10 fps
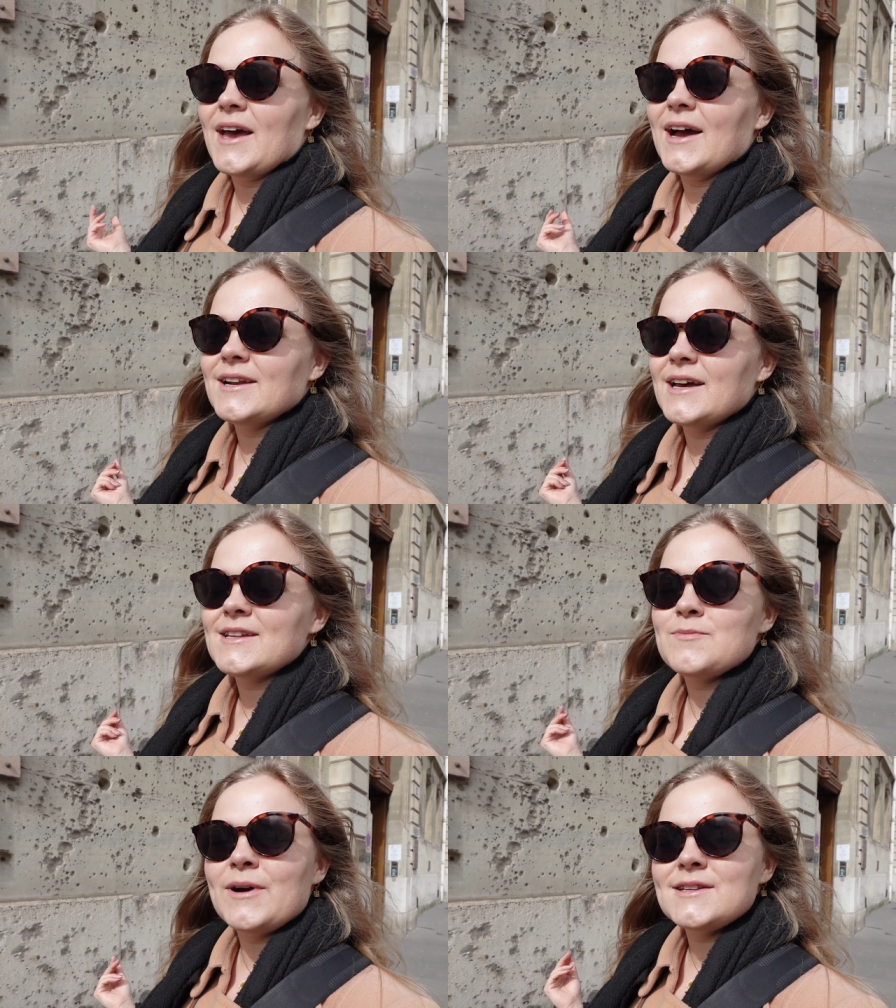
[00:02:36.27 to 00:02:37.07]
and yeah,
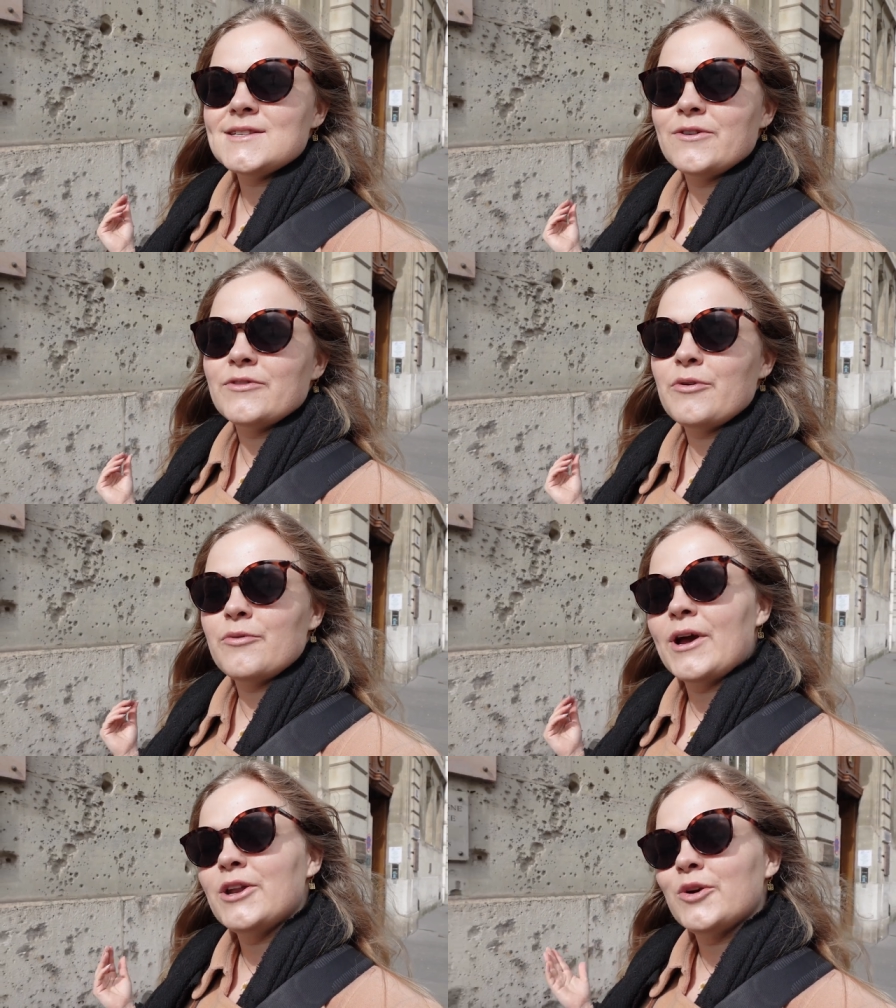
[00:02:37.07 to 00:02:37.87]
this might sound very
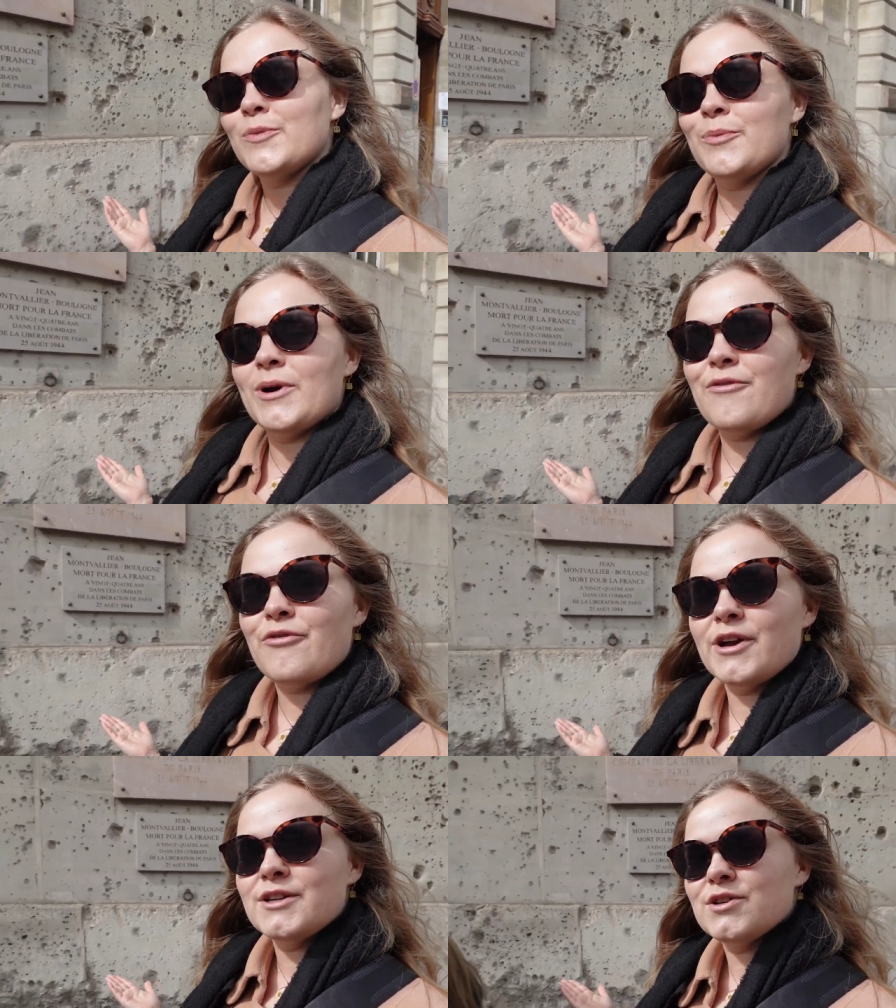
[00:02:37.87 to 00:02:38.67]
random, but my
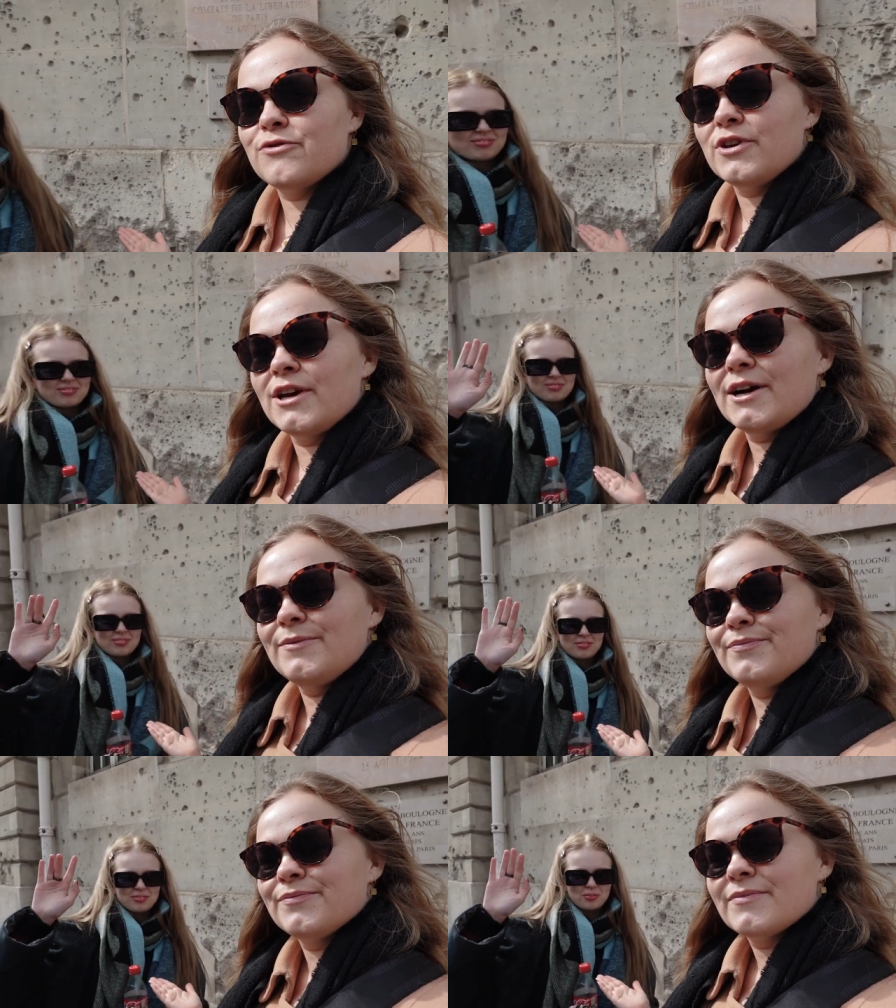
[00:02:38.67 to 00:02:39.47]
friend Sophia
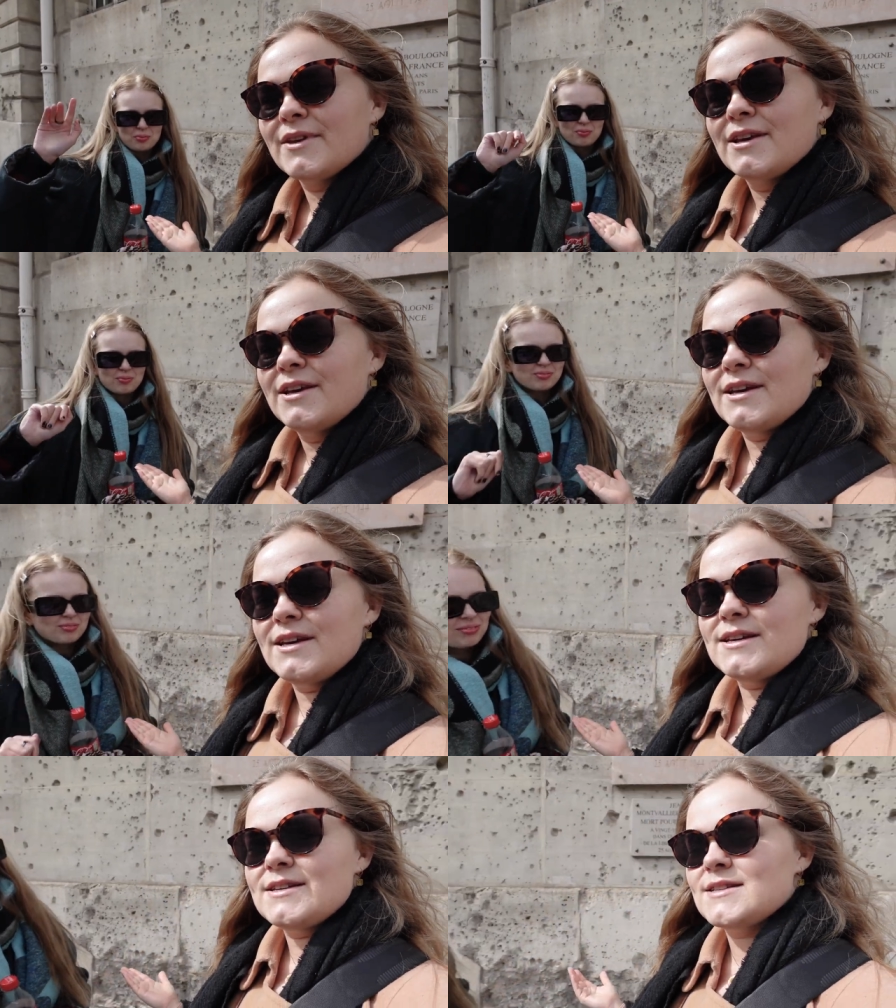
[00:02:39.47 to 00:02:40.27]

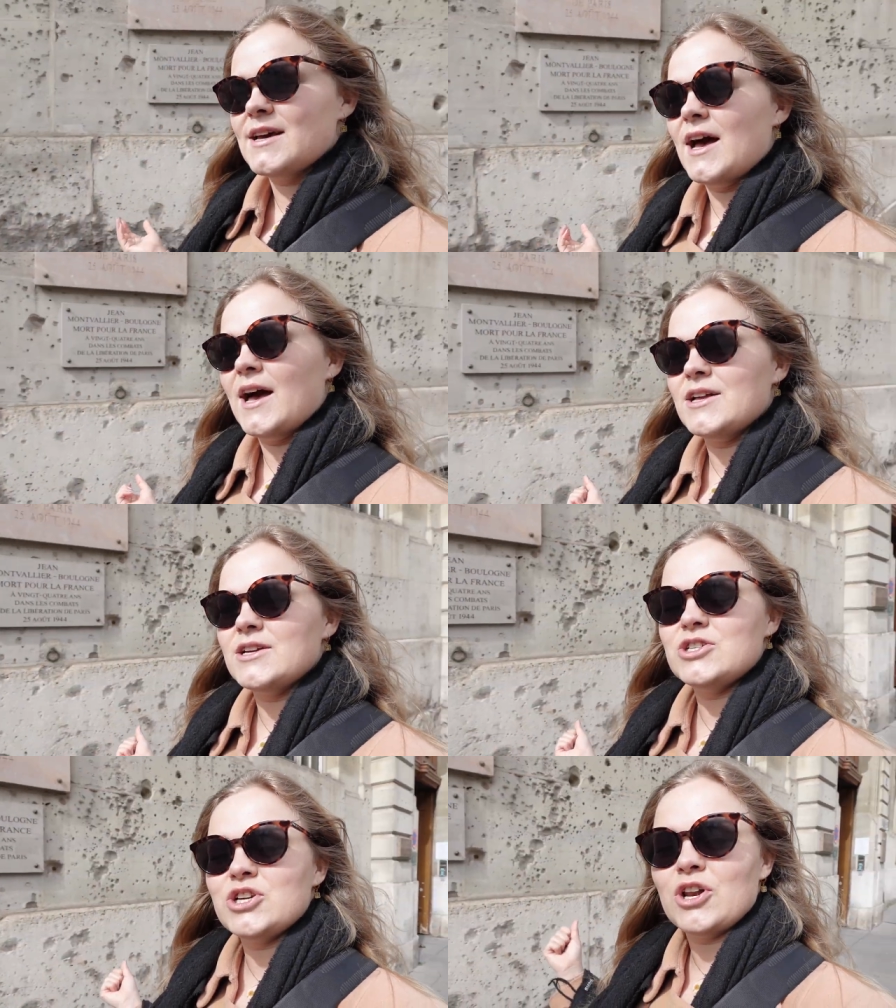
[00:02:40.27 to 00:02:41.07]
is a
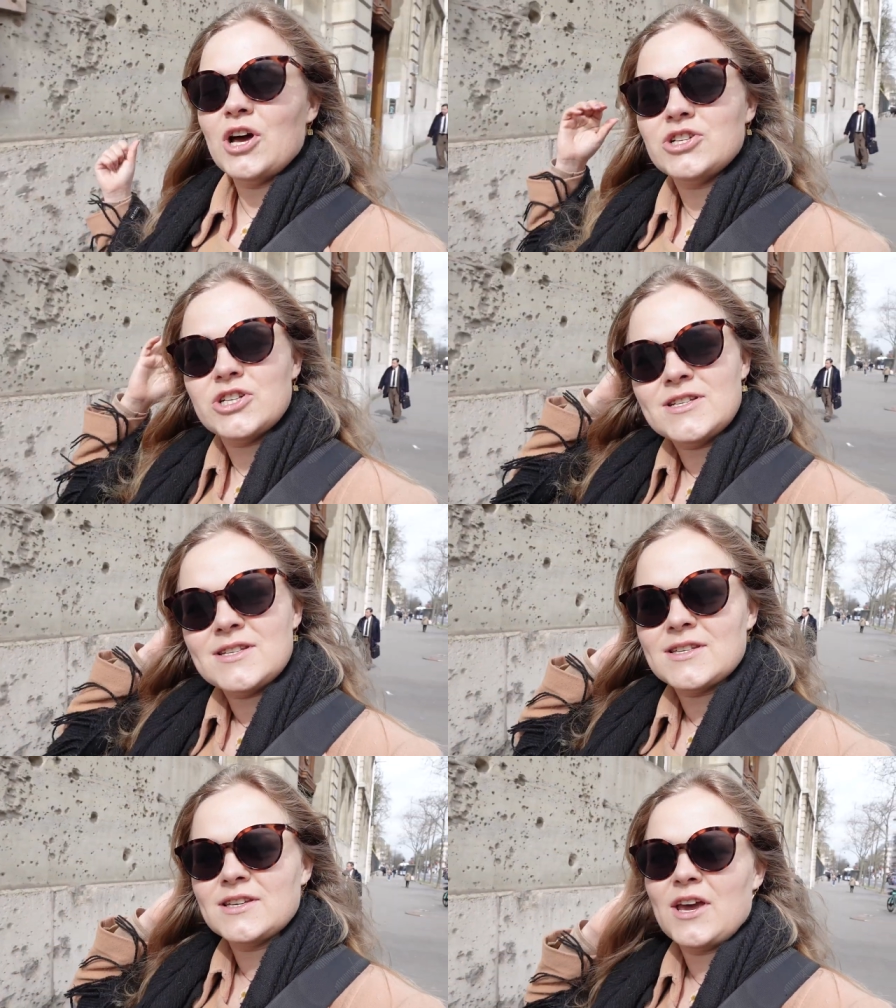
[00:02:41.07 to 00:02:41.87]

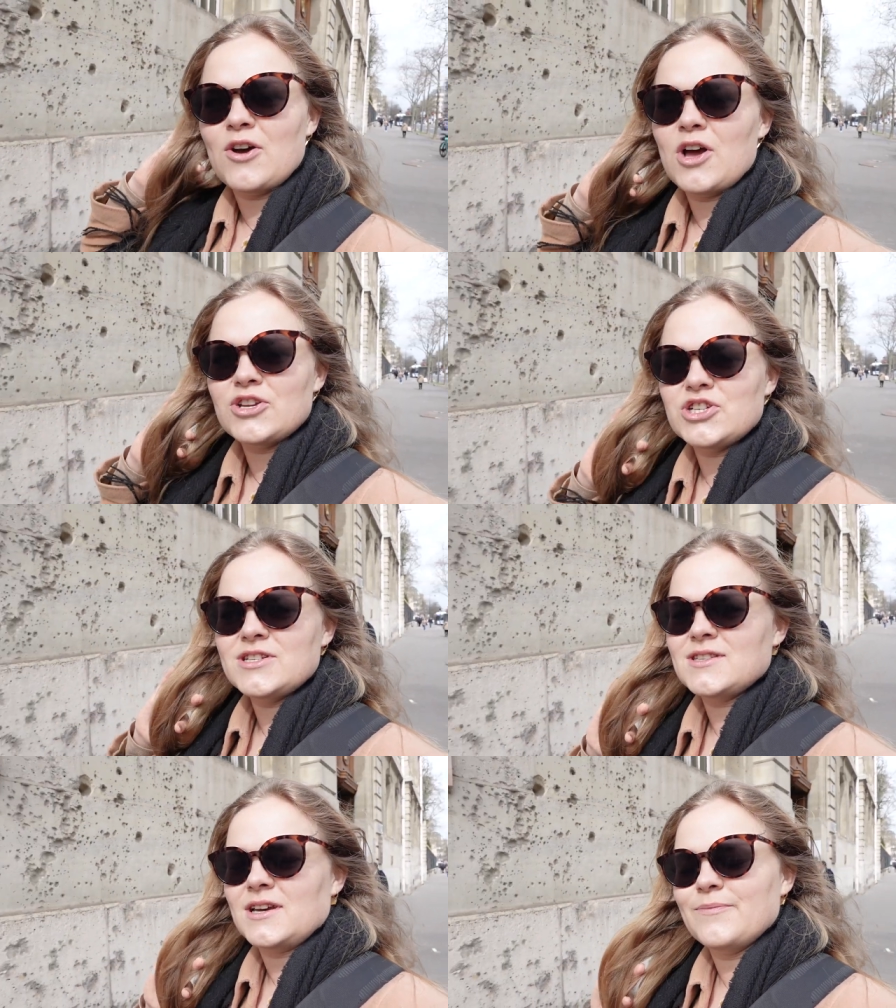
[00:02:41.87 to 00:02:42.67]
geologist,
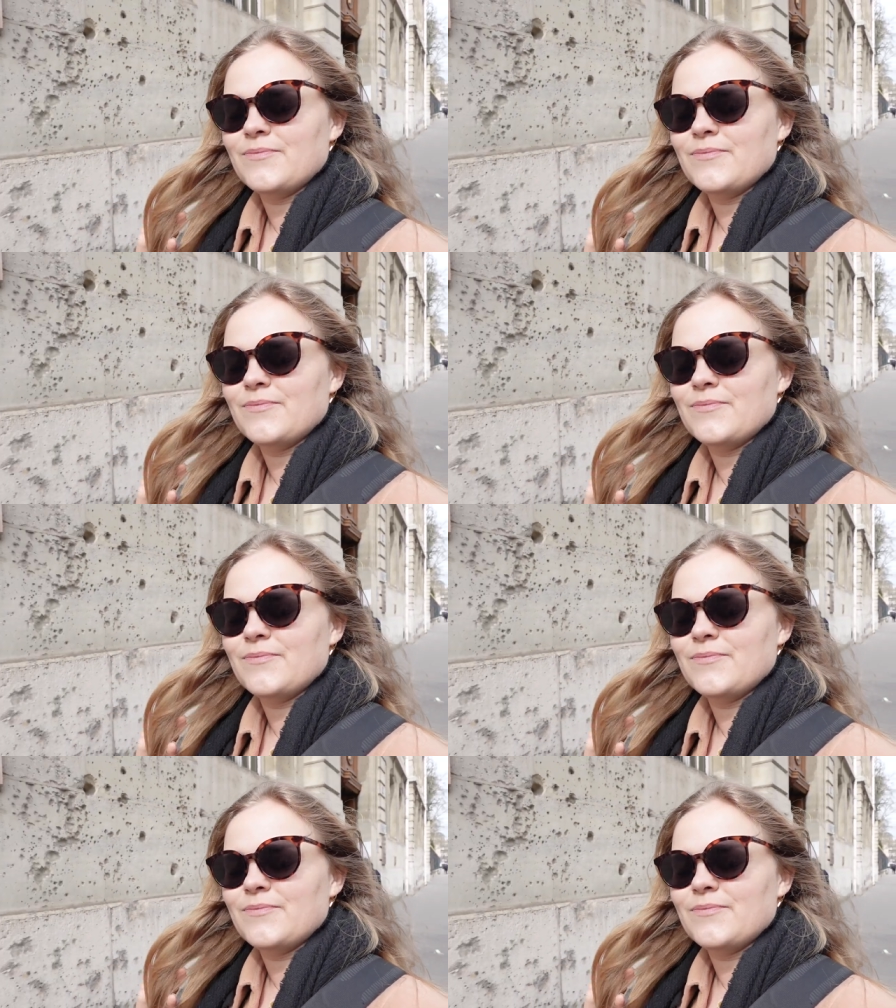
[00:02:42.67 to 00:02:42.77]
geologist.